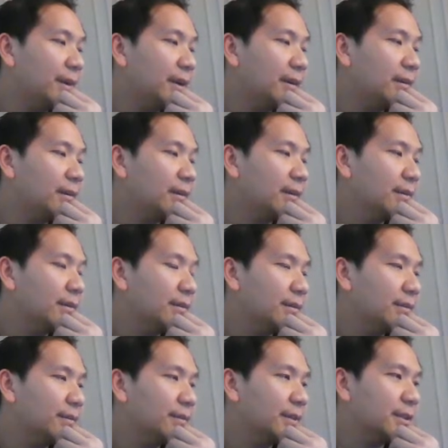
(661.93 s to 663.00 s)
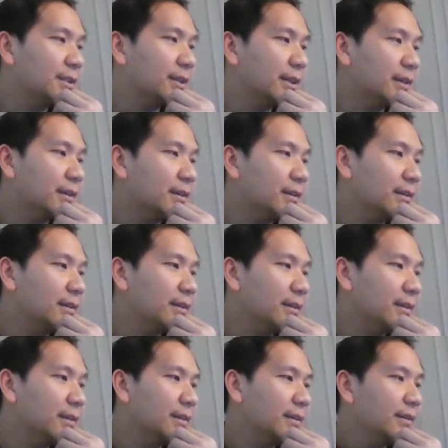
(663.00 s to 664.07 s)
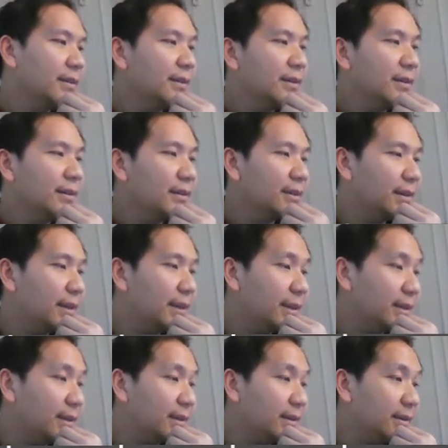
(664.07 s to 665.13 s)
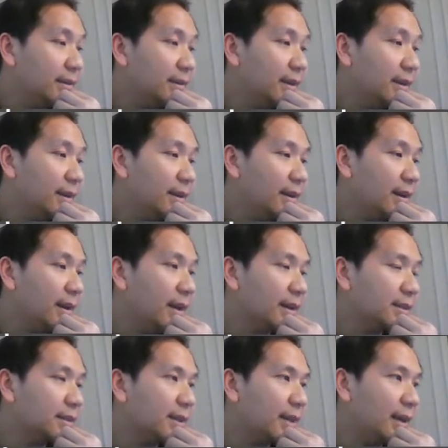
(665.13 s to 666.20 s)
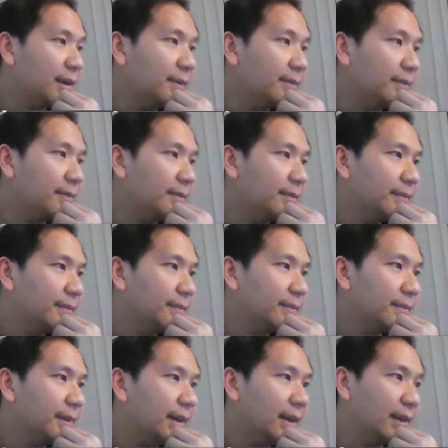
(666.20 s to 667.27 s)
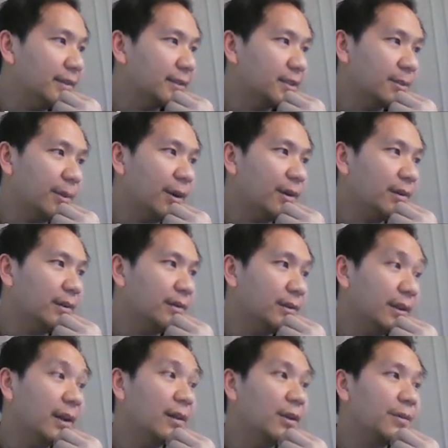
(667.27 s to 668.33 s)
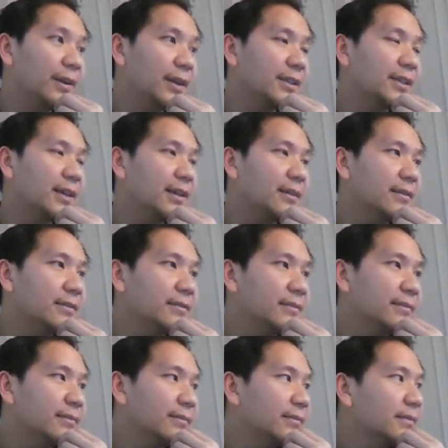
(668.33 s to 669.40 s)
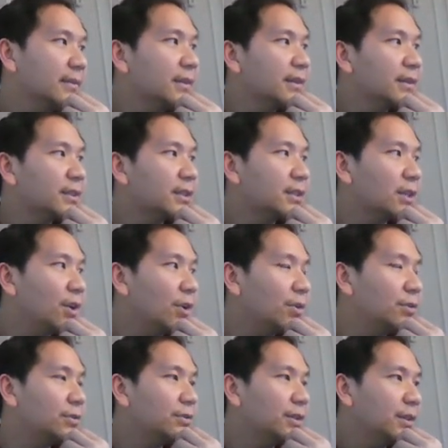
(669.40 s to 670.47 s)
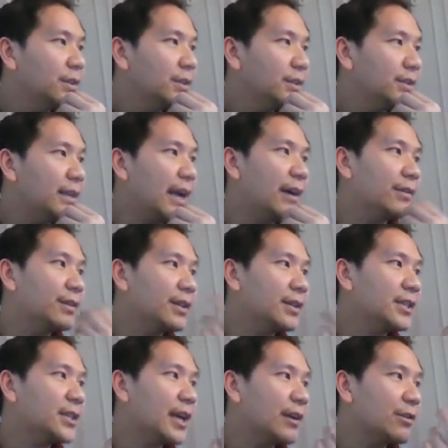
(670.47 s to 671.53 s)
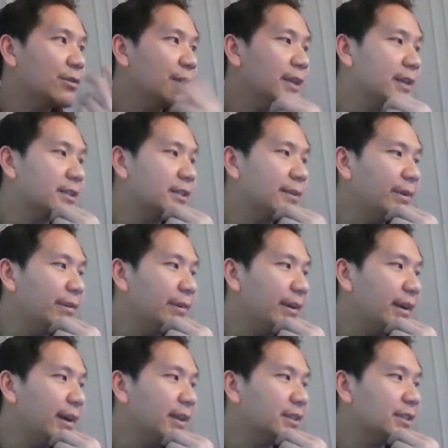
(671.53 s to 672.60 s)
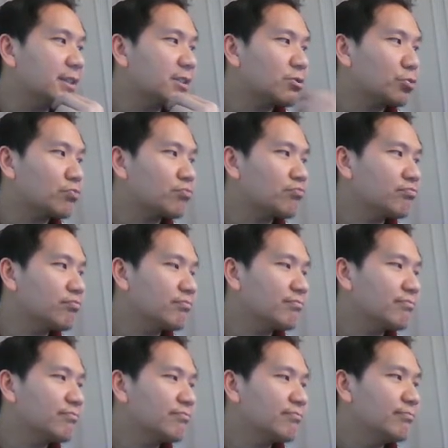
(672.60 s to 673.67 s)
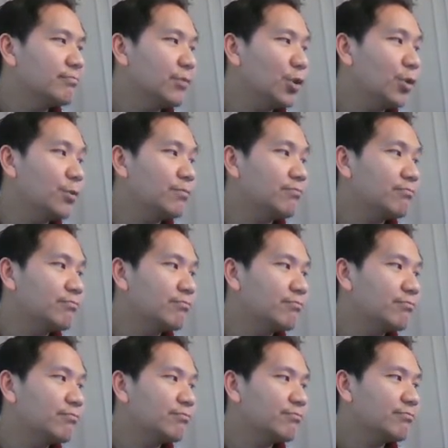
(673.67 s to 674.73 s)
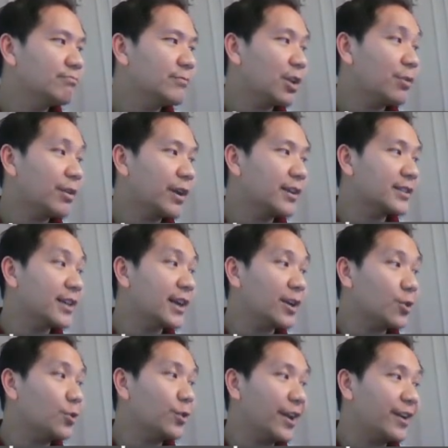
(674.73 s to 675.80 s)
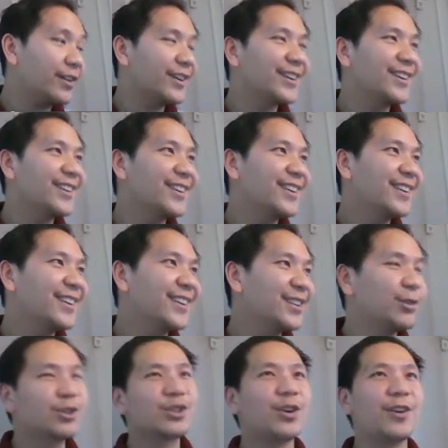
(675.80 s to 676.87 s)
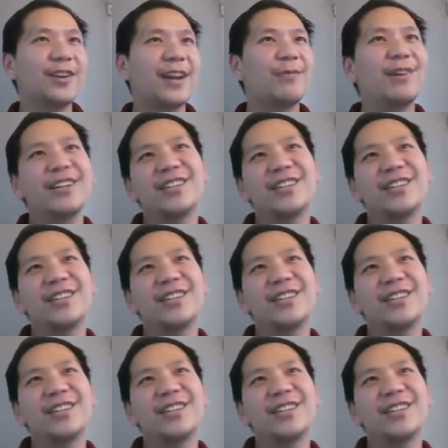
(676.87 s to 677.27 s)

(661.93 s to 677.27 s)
right? 1 second. In hexa, a small, yeah, lowercase a. So now this is how you read assembly, right? I just move lowercase a go there to store that